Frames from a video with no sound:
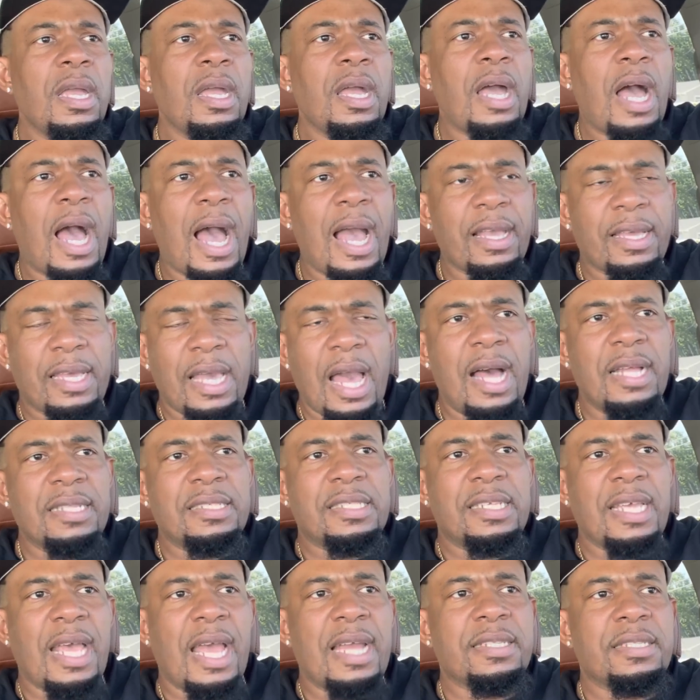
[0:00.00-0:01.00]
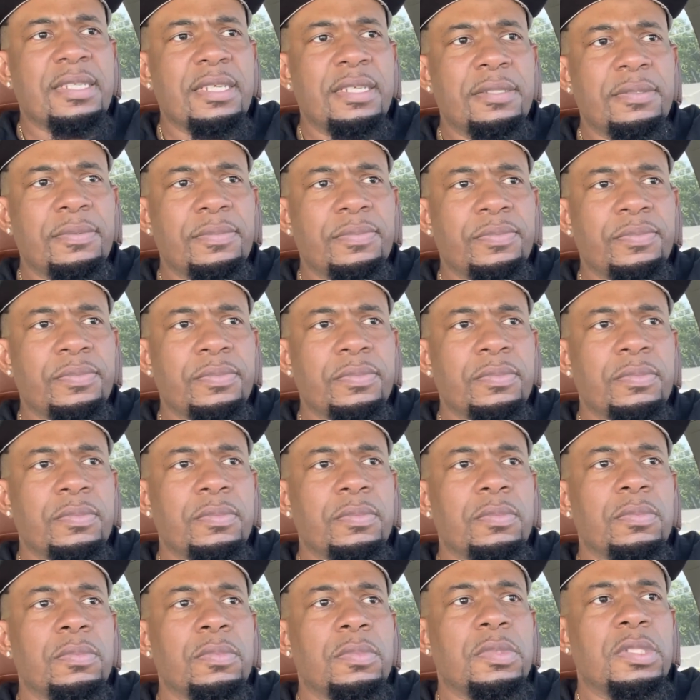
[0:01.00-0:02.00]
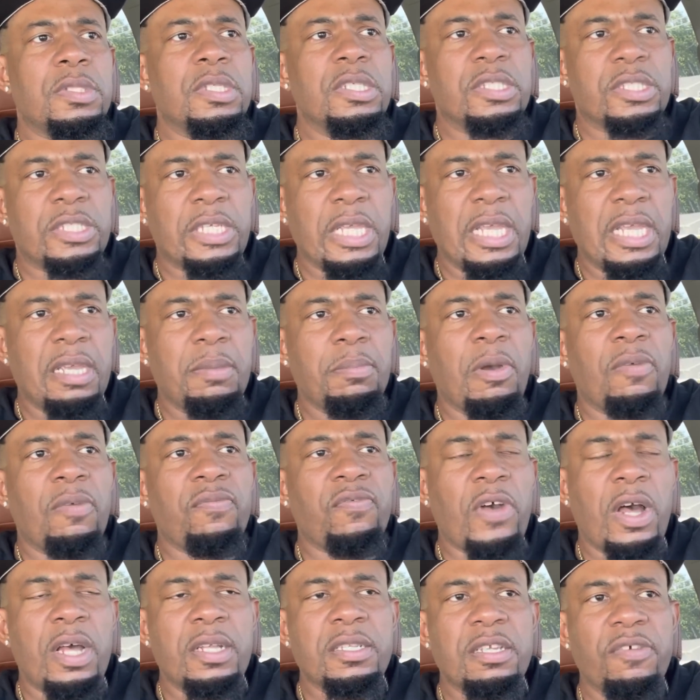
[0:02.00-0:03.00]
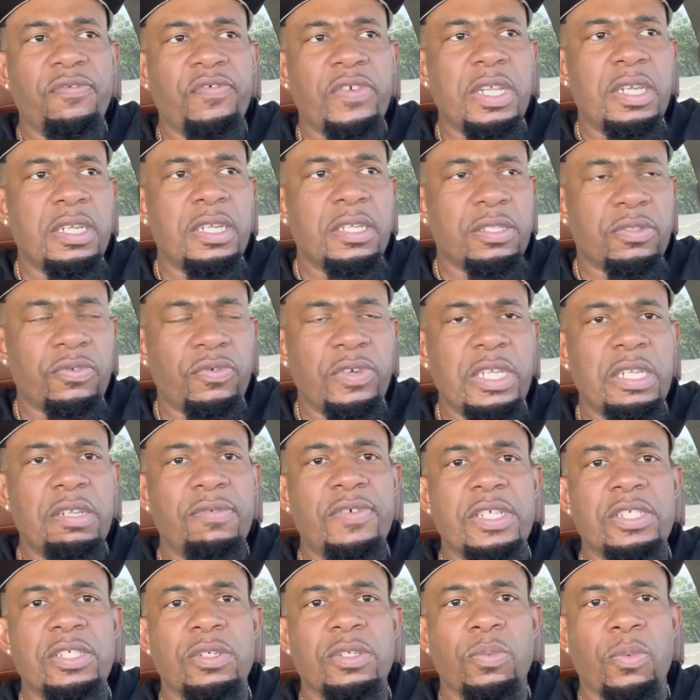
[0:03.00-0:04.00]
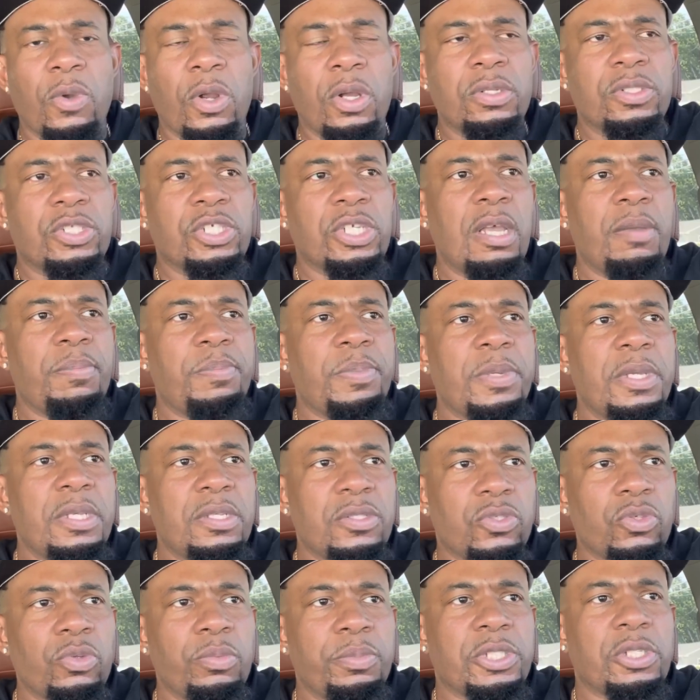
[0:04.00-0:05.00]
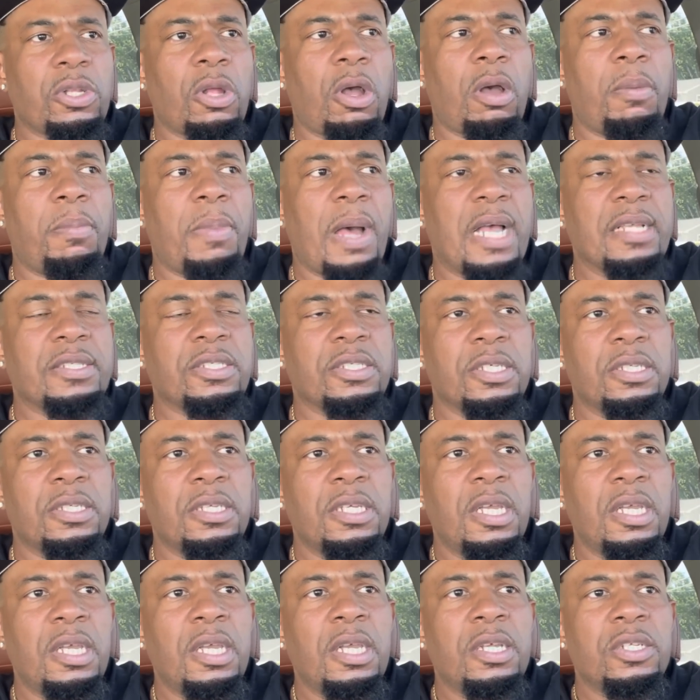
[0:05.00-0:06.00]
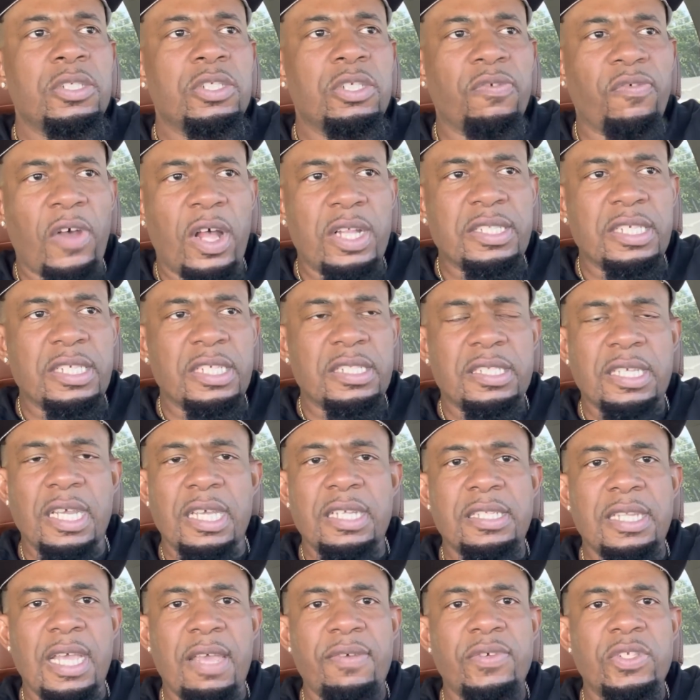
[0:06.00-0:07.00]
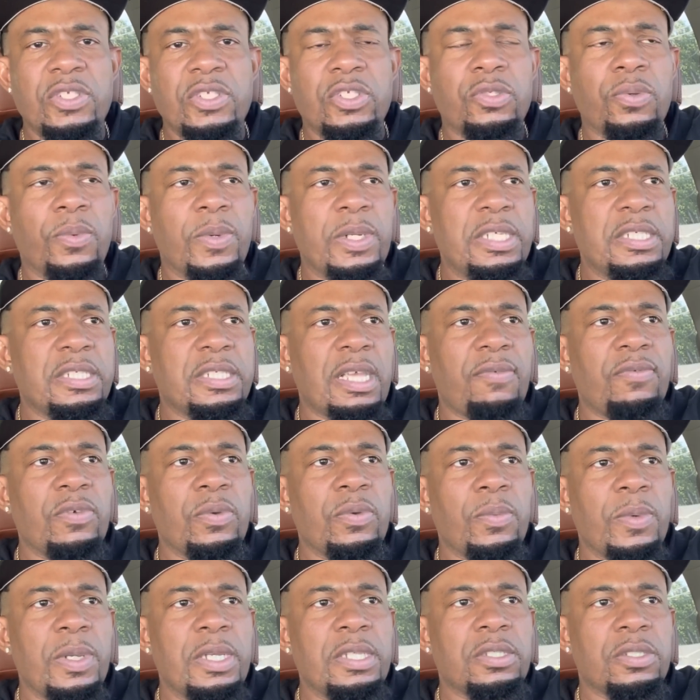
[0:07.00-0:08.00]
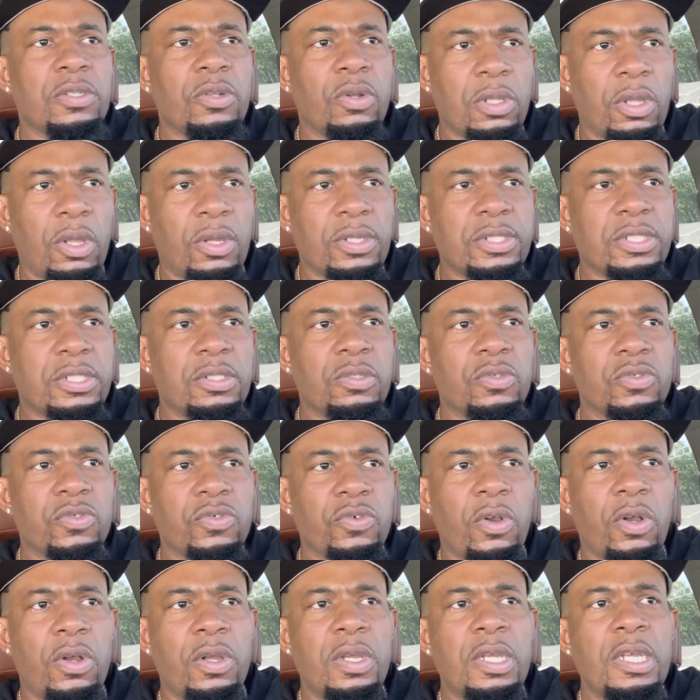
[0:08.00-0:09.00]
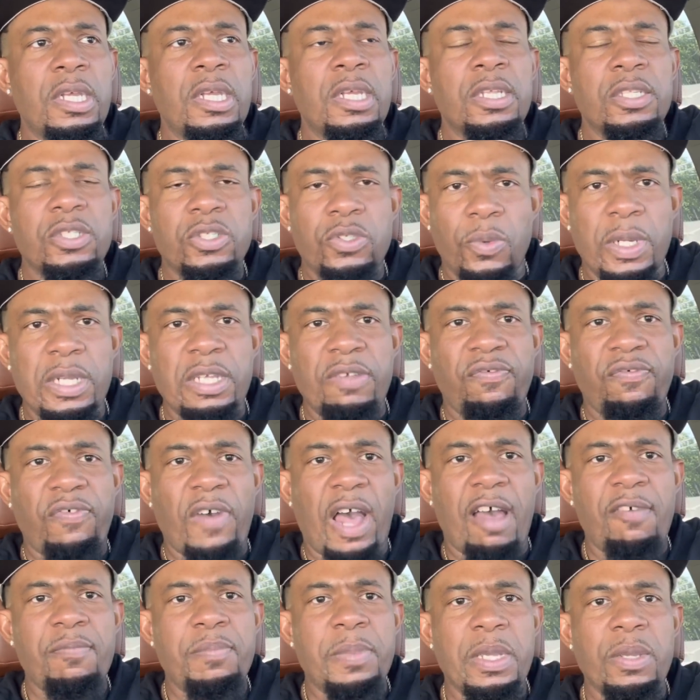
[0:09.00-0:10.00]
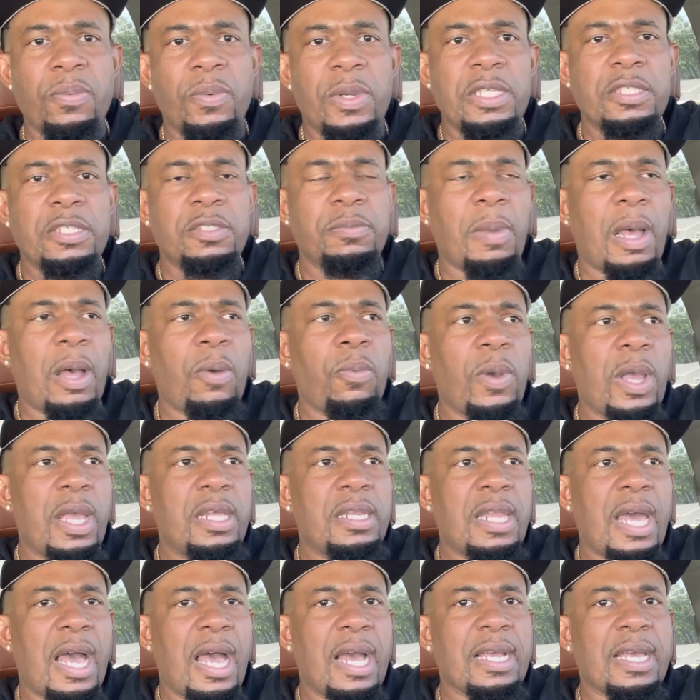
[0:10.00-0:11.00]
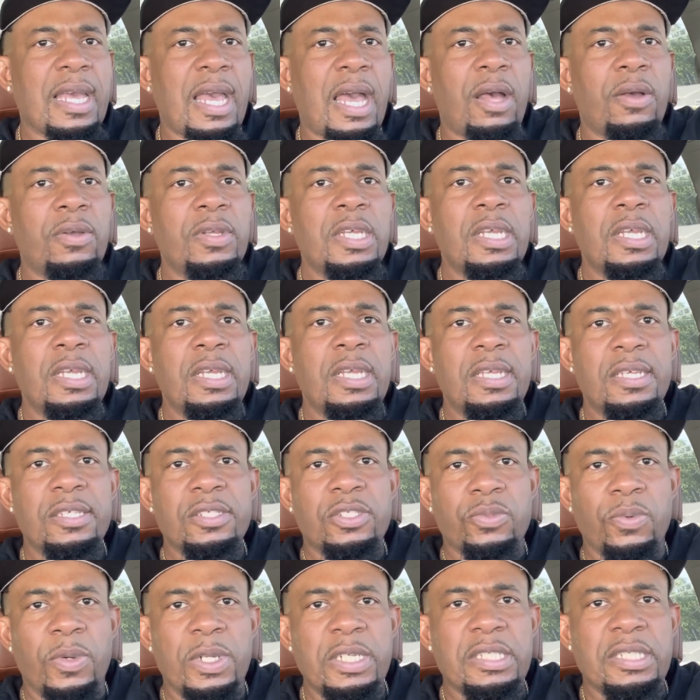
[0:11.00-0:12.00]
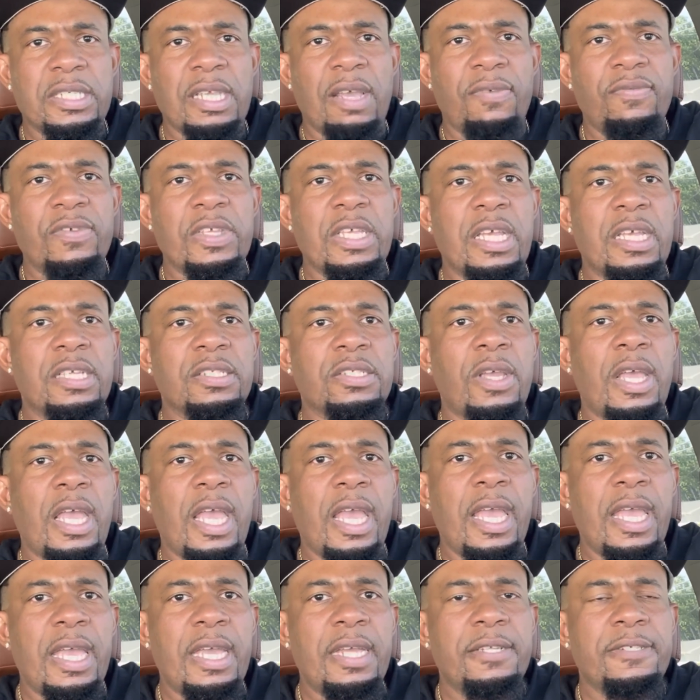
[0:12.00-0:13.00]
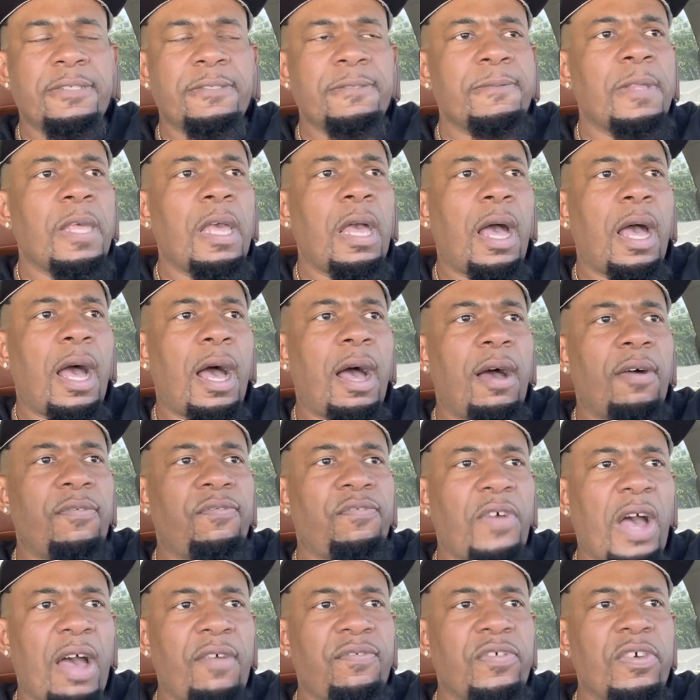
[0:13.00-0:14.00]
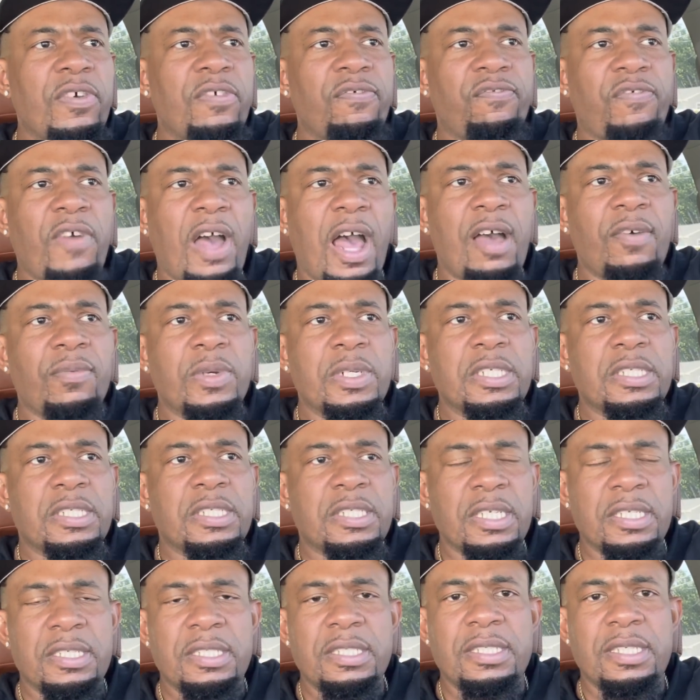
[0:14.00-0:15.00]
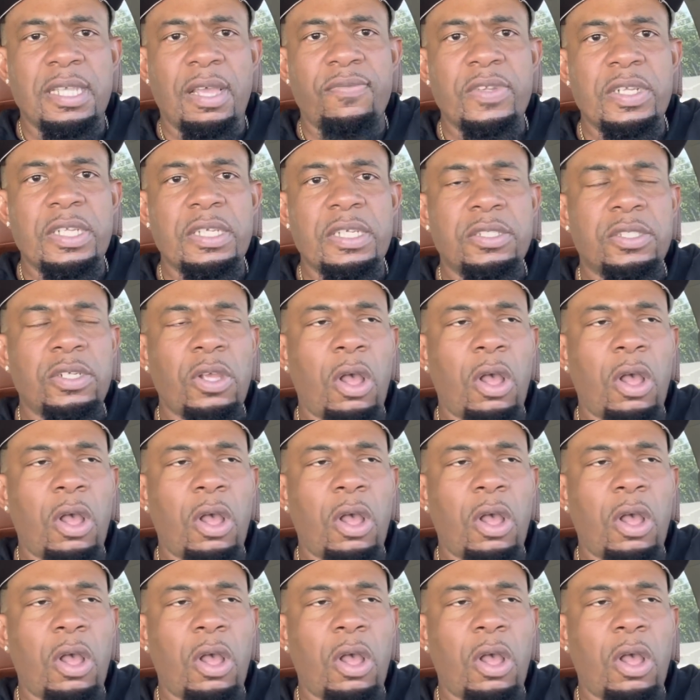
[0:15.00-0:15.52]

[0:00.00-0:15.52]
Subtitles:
I contacted the team of undefeated three-division world champion superstar boxer Gervonta Tank Davis, 27 wins, no loss, no draw, 25 big wins by way of knockout. He is 27 years of age, 5'5" with a 67-inch